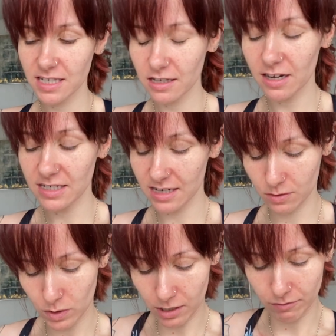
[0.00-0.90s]
thing that I
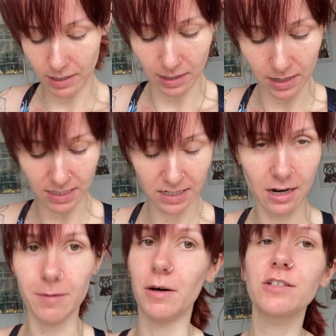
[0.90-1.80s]
did when I realised
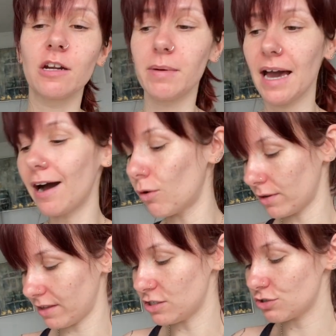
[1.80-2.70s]
I was going to be out
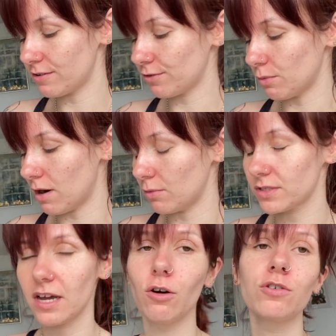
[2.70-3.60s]
with injury for a while
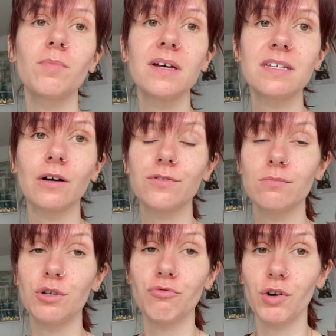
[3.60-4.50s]
was I ordered myself
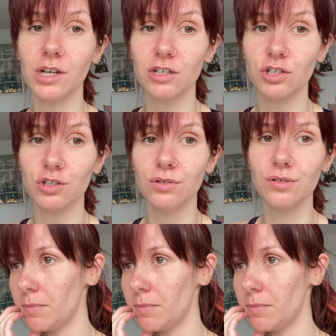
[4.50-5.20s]
some new running shoes.